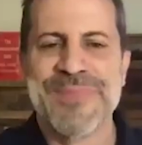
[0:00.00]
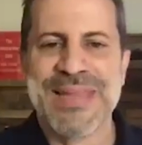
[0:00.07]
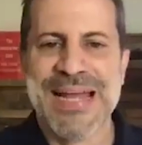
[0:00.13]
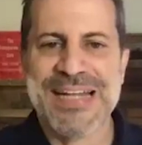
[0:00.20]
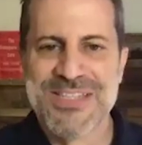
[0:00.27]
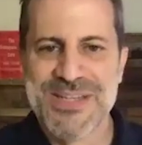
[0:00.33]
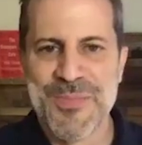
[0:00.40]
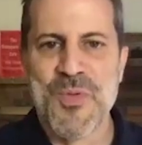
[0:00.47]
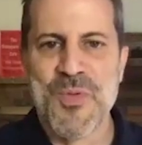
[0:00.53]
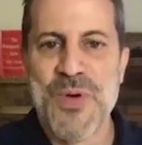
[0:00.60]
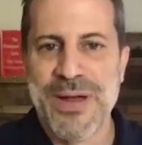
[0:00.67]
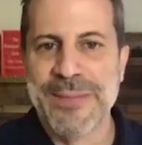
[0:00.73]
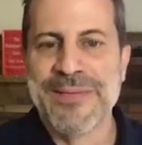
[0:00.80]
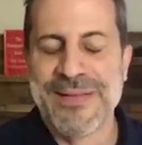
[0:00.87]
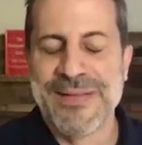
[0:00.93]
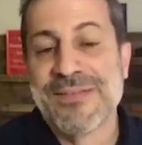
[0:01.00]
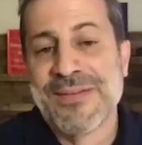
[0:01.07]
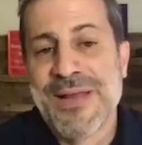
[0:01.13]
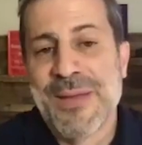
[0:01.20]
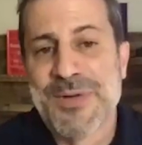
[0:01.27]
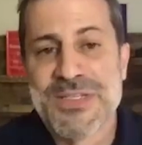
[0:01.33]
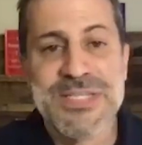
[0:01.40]
That's number one.
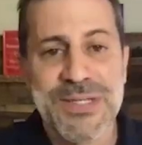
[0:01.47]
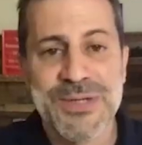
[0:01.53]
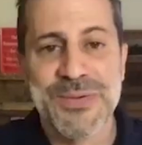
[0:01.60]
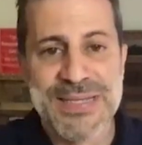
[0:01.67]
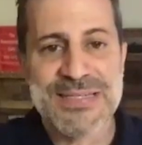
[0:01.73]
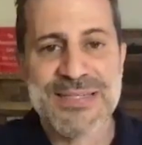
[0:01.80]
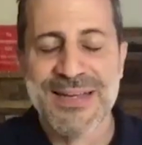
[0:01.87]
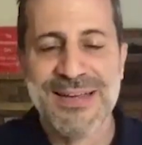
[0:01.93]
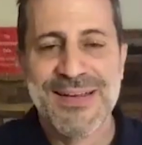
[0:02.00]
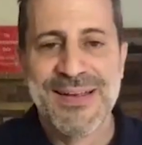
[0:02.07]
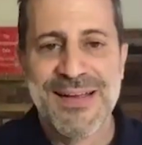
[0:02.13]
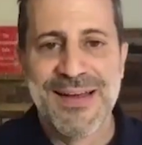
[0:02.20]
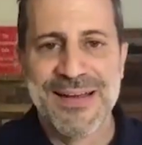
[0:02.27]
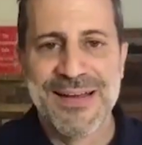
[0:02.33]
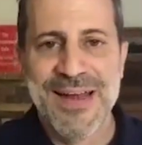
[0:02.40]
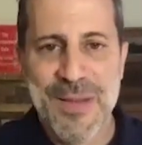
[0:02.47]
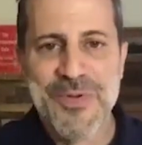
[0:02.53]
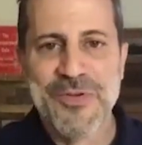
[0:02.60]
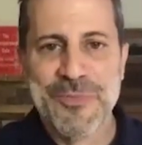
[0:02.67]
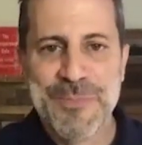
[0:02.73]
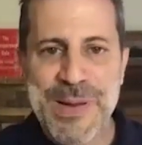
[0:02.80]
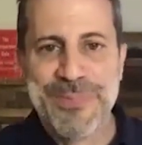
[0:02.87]
Number two is a
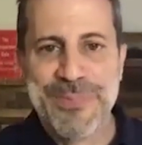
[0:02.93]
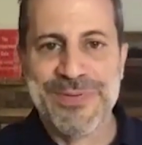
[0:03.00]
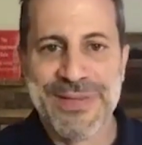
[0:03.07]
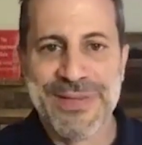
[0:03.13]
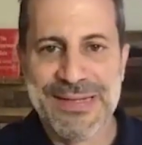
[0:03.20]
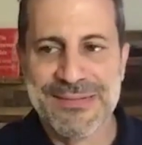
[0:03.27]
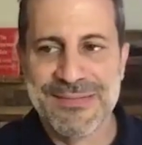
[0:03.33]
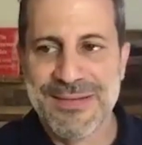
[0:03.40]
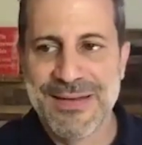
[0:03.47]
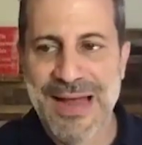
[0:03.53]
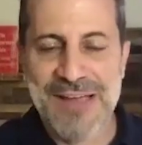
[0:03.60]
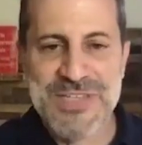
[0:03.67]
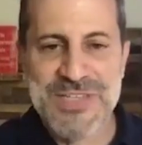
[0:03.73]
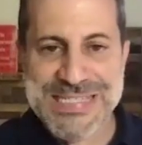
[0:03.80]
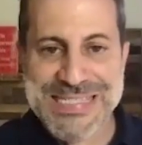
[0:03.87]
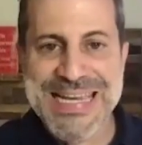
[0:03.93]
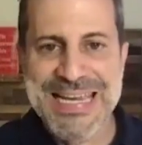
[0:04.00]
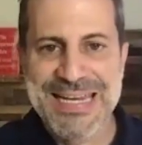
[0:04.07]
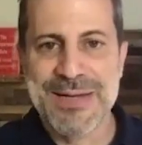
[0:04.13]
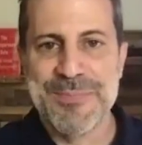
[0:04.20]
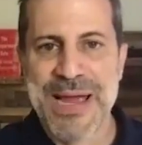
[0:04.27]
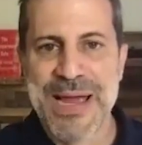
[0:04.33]
number of people that I've
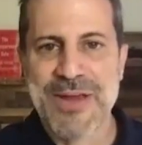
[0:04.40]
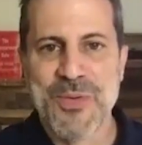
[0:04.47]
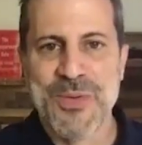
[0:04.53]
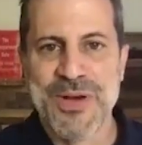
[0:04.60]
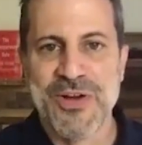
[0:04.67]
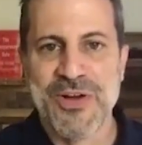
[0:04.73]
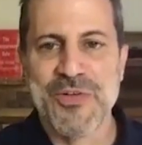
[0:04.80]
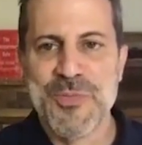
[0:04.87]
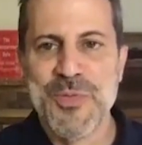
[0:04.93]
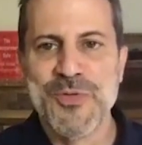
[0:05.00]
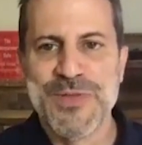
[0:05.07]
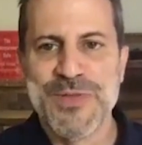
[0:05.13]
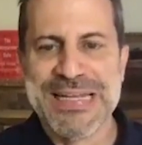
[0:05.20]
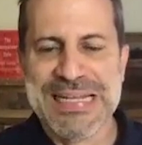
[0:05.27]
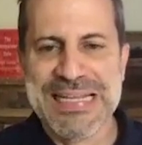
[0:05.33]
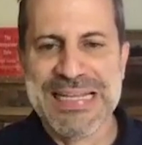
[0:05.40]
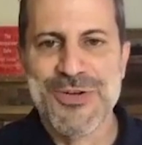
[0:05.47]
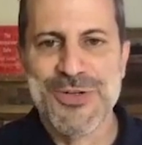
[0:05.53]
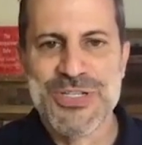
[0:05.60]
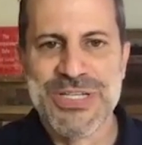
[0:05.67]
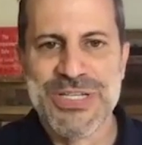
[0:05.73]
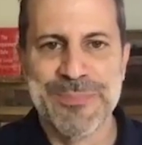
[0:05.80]
seen in my career have moved into
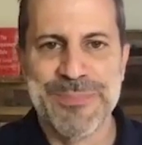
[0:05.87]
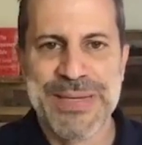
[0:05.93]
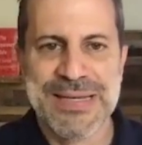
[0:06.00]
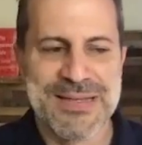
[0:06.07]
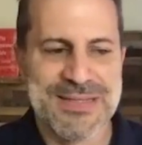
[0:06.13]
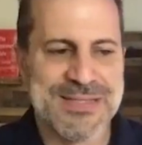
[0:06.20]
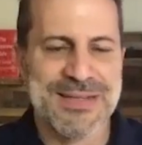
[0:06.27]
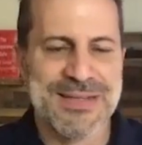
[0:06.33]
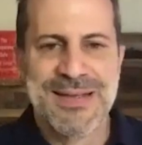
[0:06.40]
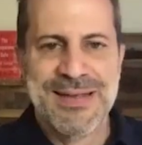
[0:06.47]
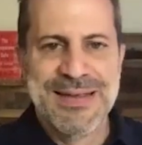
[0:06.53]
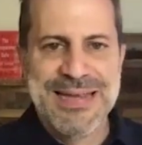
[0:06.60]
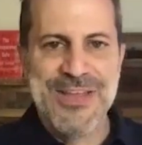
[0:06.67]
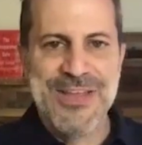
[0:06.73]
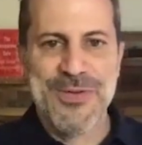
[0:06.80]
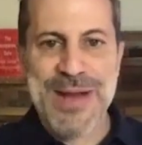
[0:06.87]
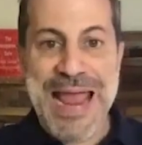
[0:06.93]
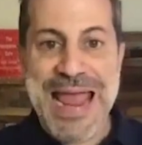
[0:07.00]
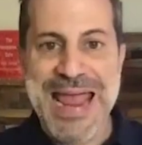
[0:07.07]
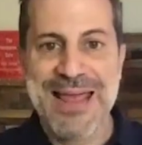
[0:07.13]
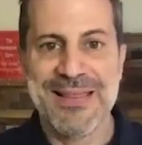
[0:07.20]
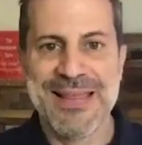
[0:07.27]
leadership because either
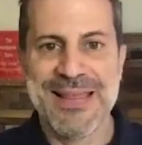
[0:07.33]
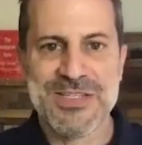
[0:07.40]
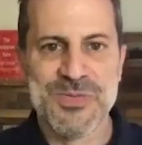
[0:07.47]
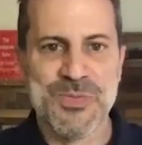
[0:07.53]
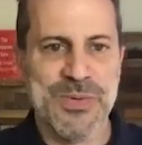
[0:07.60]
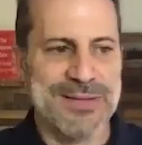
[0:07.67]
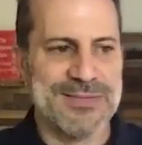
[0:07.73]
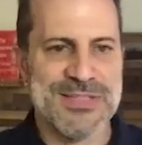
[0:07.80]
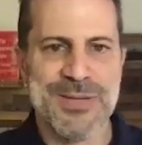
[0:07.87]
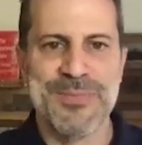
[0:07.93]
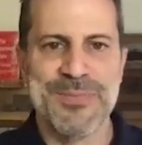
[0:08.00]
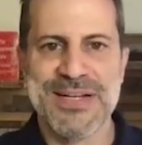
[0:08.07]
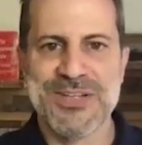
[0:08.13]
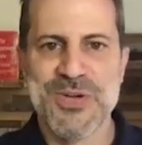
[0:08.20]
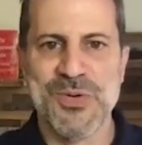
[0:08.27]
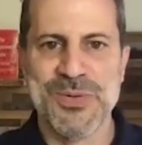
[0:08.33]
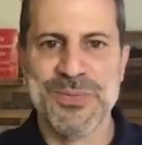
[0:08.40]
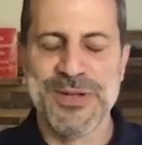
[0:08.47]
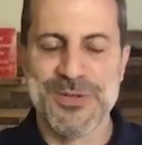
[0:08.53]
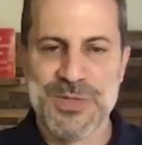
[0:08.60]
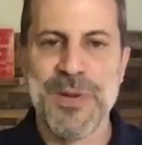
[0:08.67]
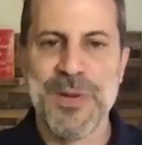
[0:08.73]
A, that's what somebody told them
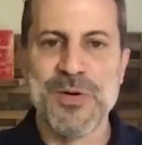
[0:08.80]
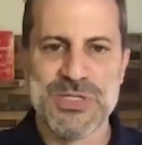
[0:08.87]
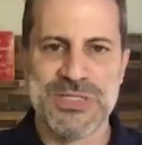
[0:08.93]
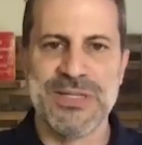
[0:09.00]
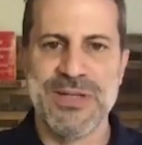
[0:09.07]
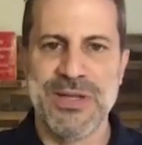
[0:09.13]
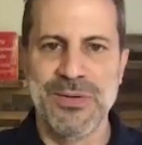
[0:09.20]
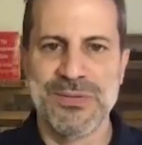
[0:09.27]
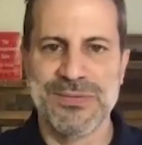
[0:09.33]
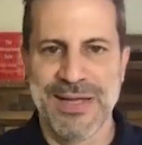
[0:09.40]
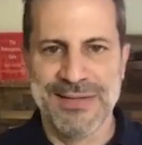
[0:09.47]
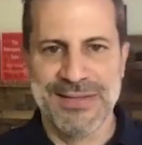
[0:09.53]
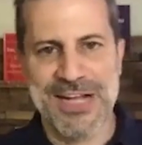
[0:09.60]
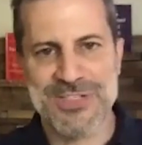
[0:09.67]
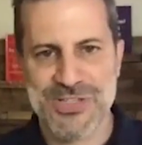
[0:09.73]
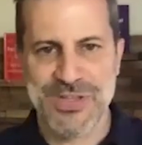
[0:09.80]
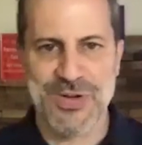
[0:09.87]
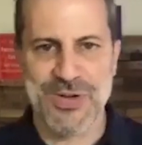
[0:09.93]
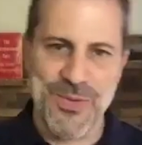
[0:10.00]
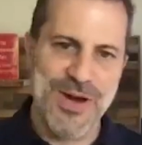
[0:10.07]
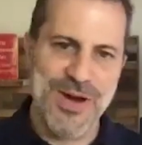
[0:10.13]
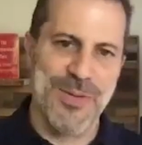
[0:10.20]
they're supposed to do, like that's the
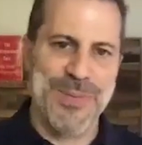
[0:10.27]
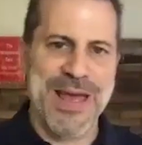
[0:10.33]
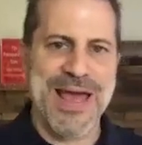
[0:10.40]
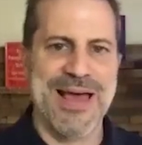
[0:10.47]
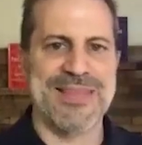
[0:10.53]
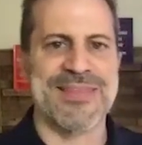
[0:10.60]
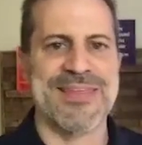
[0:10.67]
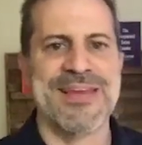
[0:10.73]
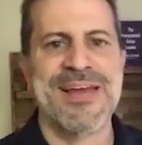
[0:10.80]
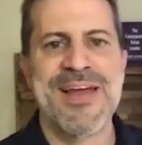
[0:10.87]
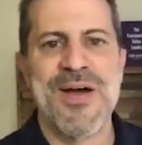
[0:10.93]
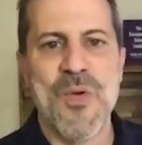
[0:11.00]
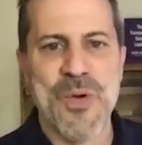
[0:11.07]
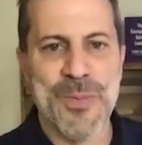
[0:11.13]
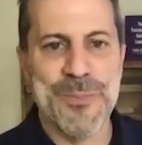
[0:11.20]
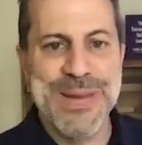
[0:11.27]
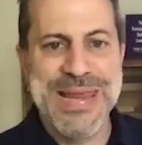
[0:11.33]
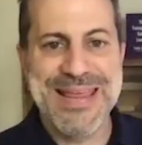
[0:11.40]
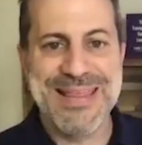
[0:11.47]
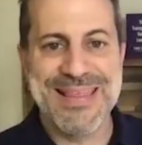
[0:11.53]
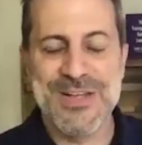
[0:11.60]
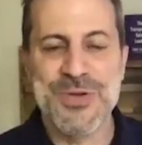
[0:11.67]
career path, or
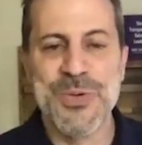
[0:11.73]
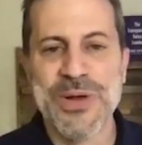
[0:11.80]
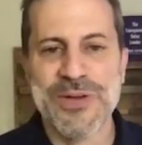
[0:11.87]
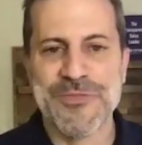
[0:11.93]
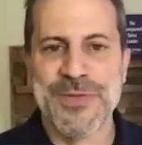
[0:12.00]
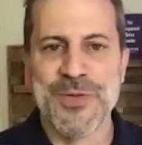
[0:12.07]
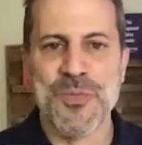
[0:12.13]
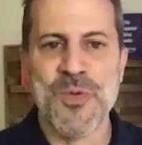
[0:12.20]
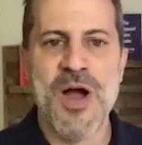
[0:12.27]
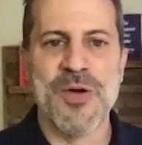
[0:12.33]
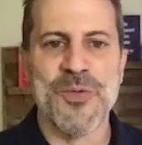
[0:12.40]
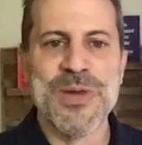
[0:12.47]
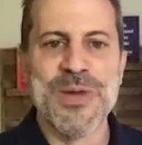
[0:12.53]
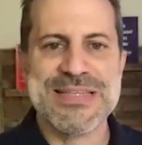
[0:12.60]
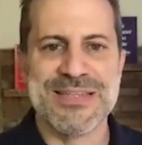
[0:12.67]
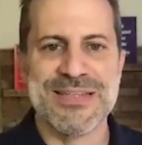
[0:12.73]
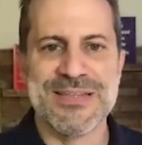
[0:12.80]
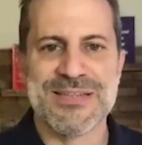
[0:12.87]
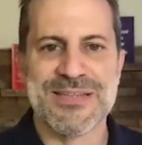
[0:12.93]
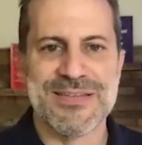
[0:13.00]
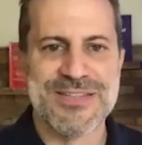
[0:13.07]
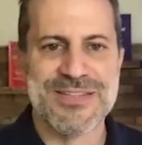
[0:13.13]
B, they do it for the wrong
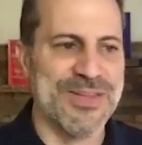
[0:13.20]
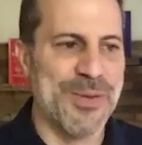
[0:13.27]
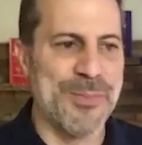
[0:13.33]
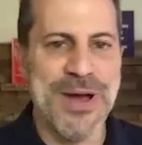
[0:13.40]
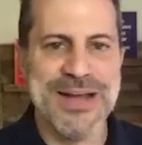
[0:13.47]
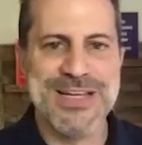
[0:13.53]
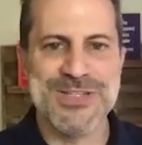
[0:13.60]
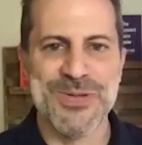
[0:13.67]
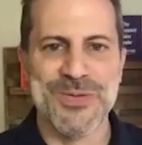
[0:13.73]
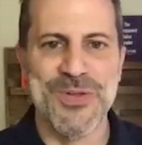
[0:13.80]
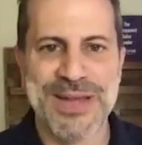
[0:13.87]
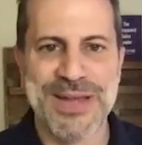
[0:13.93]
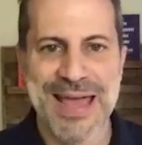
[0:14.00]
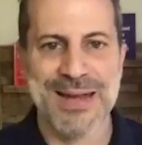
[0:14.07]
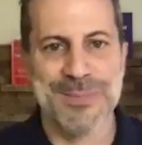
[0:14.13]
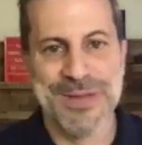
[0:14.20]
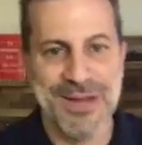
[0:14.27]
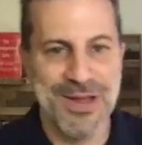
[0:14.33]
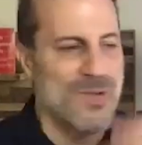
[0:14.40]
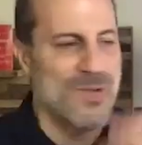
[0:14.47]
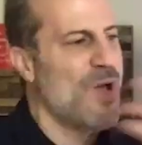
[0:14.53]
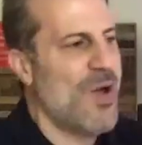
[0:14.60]
reasons. So their buddies would look at him and
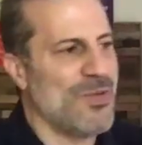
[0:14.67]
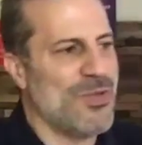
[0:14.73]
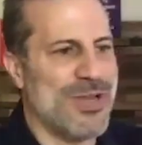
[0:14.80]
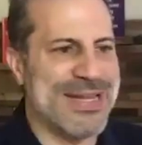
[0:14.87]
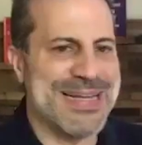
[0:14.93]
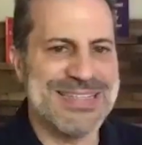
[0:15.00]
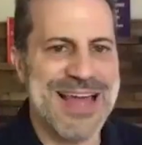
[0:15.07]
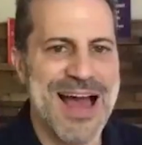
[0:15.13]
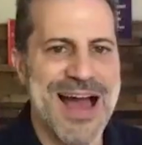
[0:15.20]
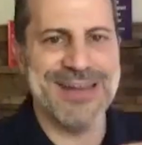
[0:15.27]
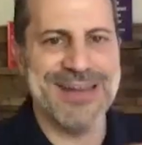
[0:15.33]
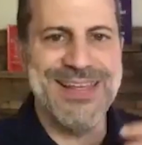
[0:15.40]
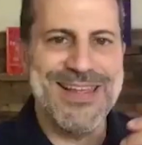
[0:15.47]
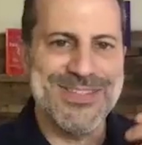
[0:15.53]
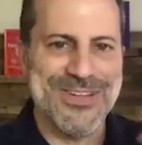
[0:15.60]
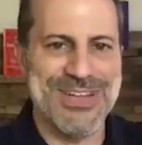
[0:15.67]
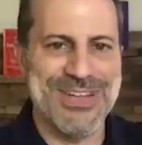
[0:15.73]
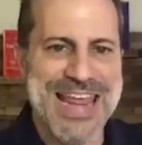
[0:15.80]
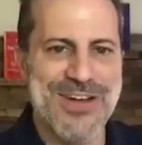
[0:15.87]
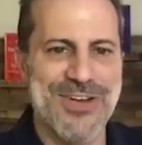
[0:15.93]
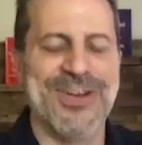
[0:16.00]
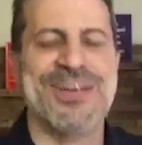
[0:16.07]
go, oh, look at Todd, he's a
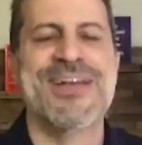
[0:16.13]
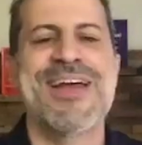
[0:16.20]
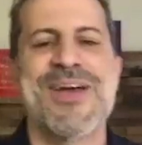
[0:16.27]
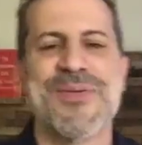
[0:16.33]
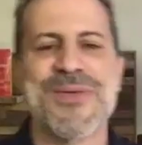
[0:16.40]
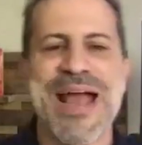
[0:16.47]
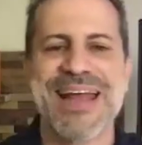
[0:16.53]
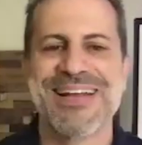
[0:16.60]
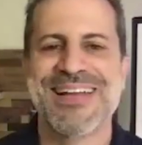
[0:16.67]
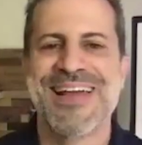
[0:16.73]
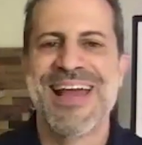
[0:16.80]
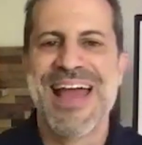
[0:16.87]
leader, right?